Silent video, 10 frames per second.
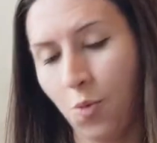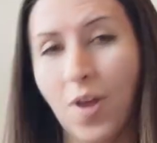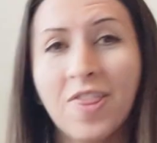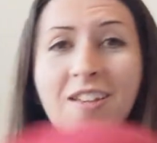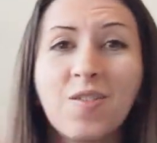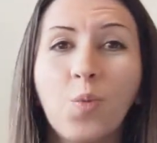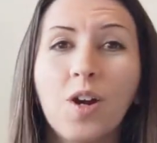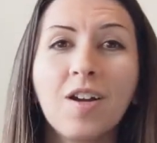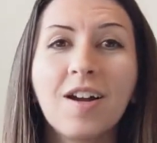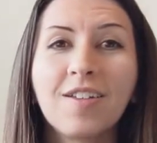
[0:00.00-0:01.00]
When this
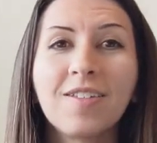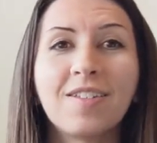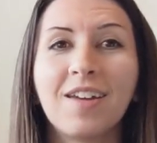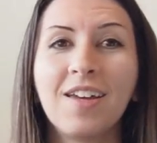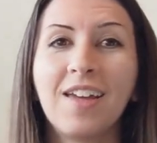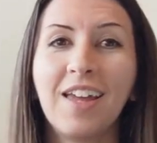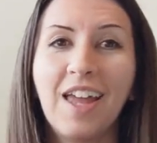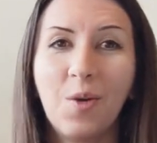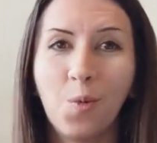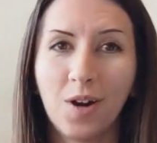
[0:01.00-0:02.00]
works,
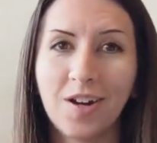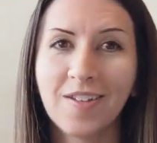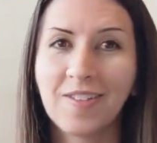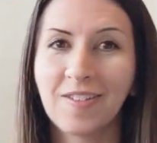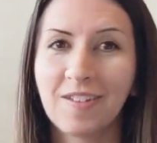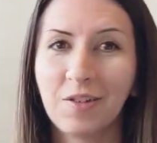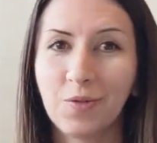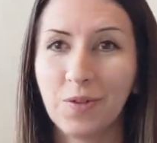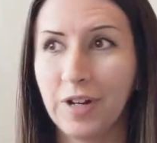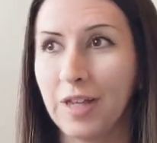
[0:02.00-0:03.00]
it works
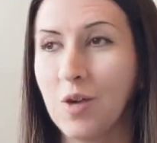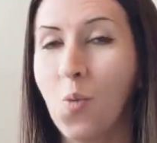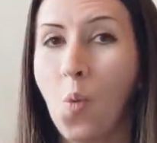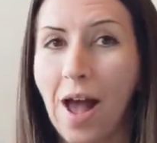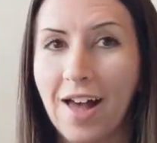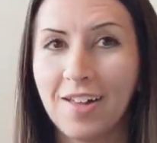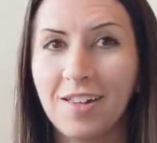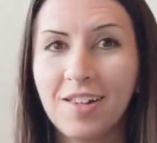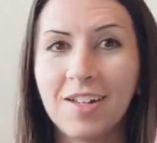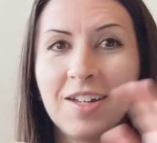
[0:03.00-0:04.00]
really
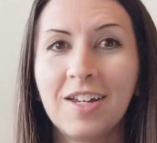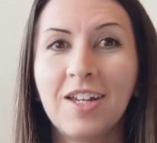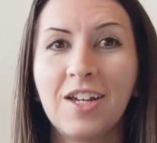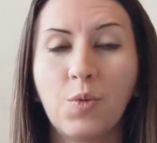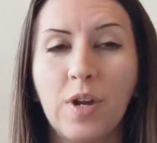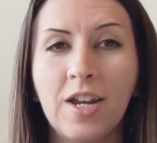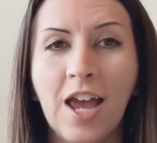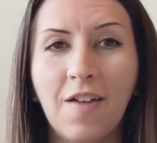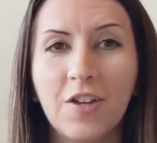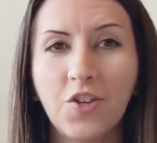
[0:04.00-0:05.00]
well. We
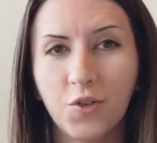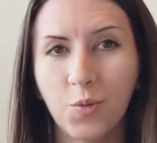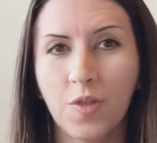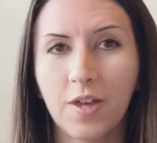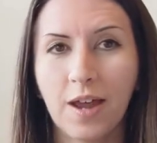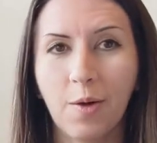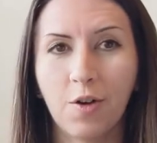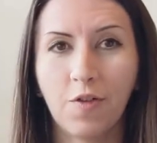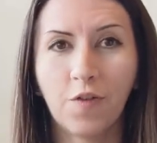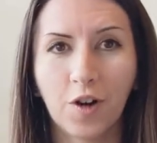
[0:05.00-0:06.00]
didn't have issues with it
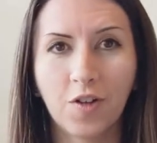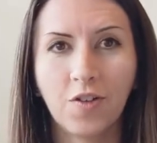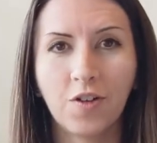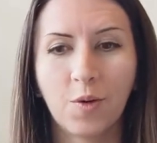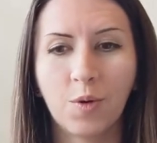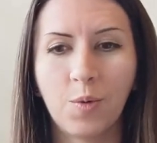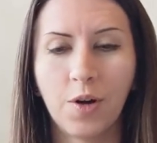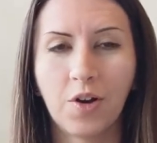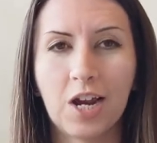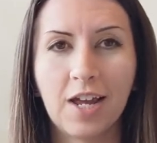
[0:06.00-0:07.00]
our first year when we
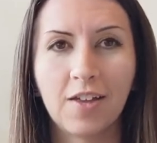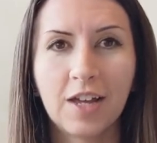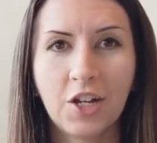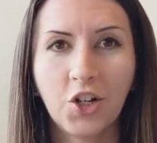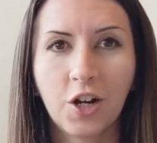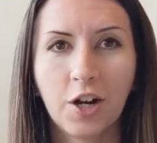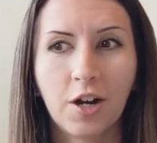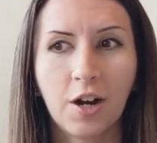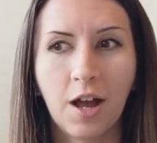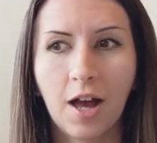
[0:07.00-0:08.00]
were in
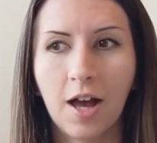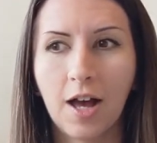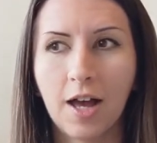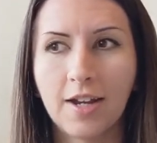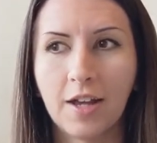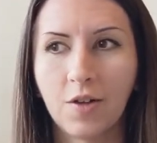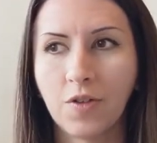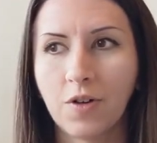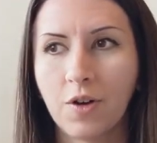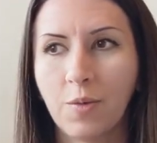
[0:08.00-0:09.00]
Glacier uh, and
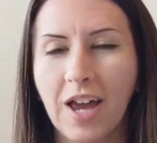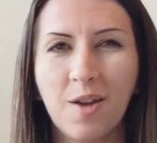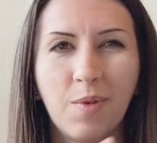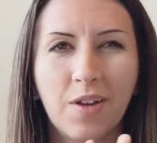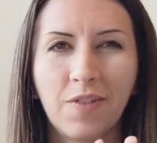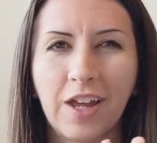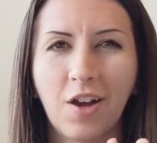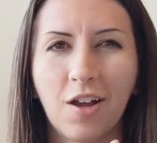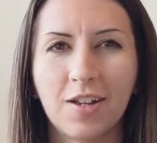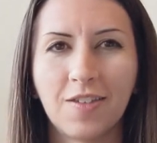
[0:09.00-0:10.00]
Yellowstone. We had a bit of like
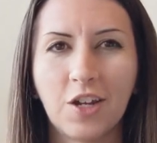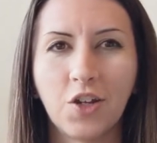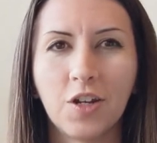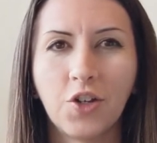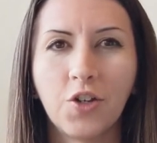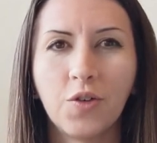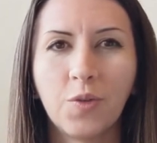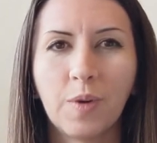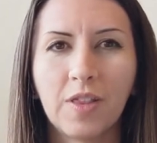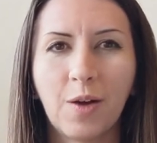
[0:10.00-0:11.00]
condensation
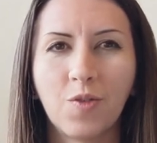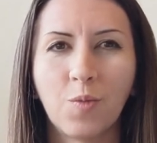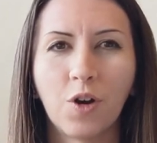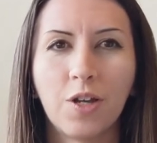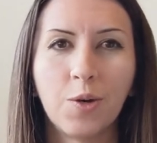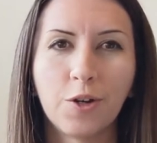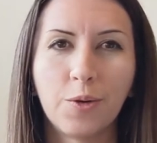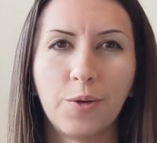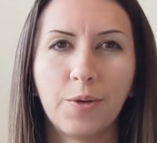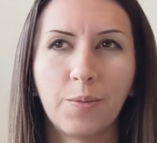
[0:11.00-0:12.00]
issues, but that was more
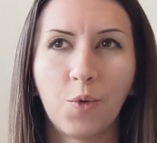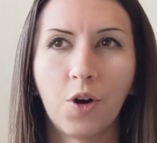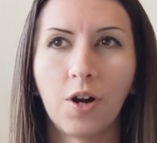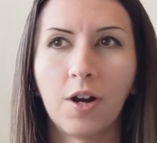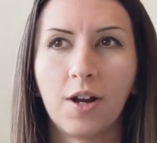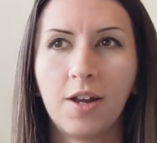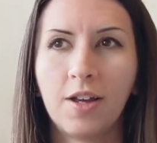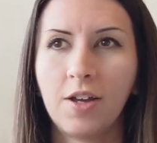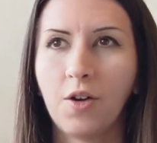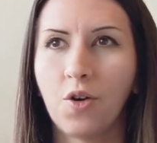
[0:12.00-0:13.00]
your more
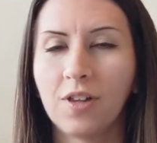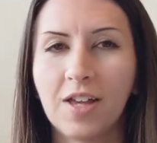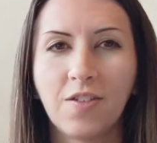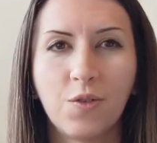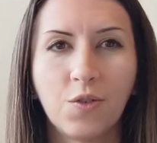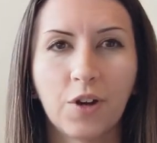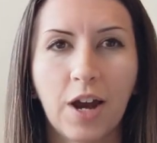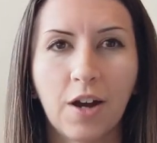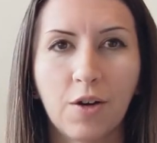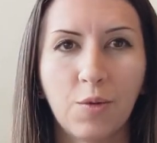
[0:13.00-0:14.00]
or less user
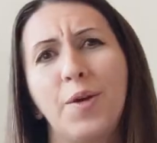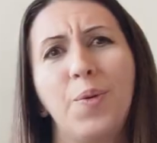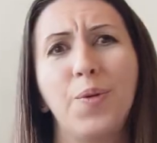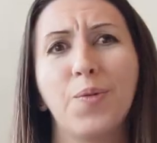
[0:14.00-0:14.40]
error. It